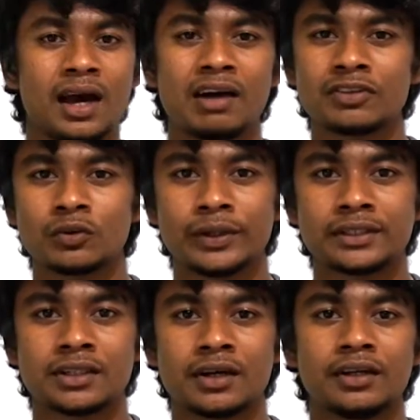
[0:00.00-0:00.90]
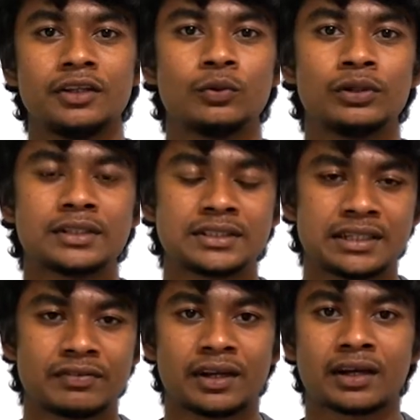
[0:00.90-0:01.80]
After which, you will
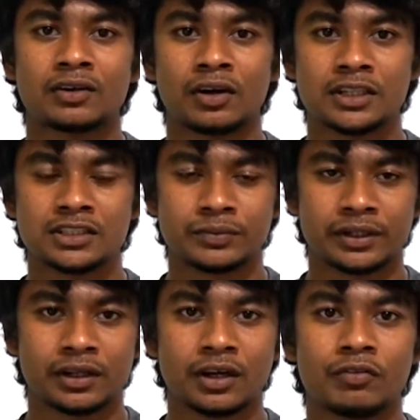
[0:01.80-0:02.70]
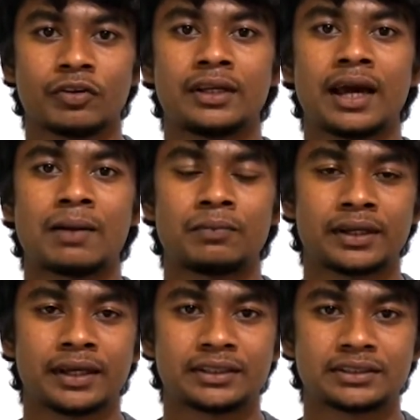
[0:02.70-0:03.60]
receive an acknowledgement for the
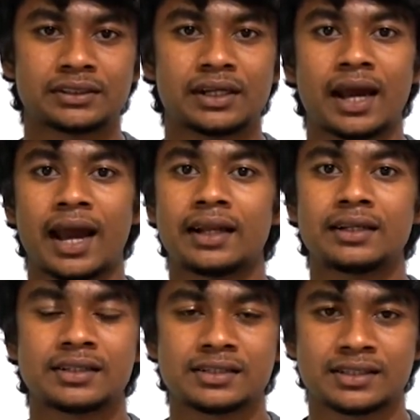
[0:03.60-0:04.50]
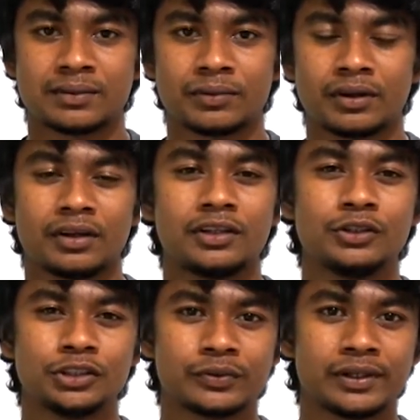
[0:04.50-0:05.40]
application and the receipt,
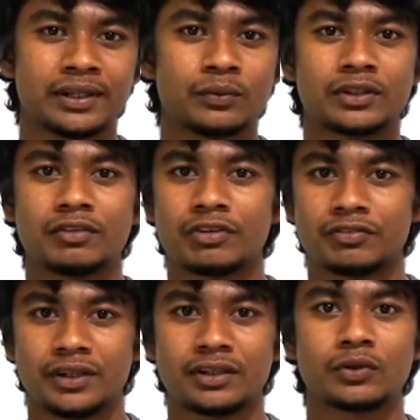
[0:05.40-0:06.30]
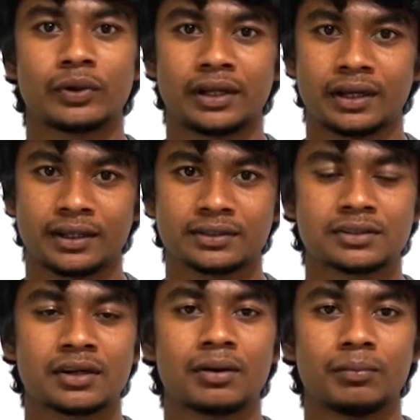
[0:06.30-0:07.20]
usually within 15 to 20 days.
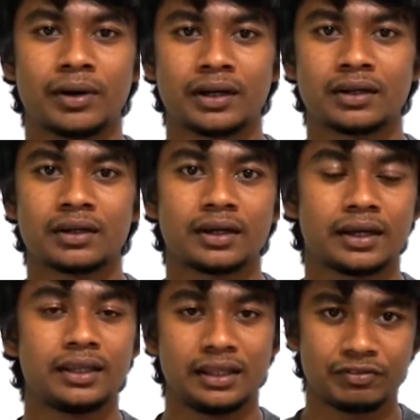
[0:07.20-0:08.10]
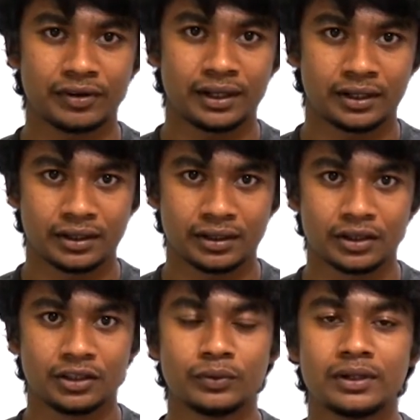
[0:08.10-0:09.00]
But in e-filing,
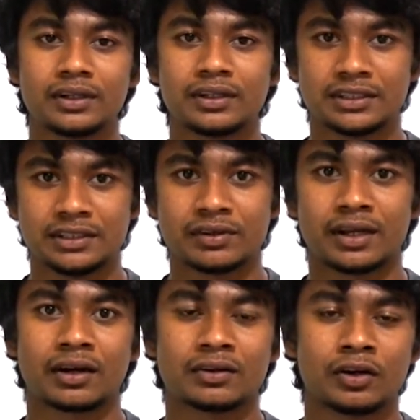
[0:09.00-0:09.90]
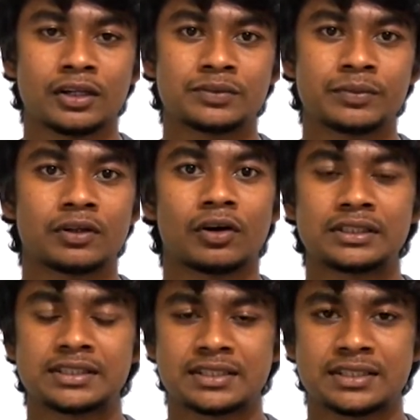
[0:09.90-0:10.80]
you will receive an acknowledgement or
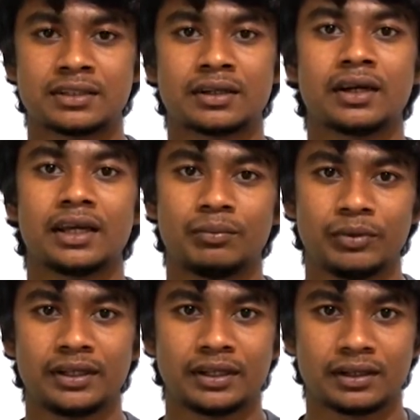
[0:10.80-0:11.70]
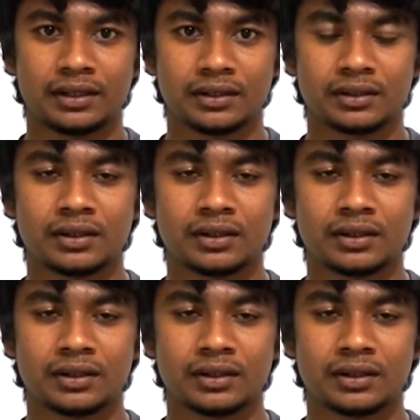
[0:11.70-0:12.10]
receipt immediately.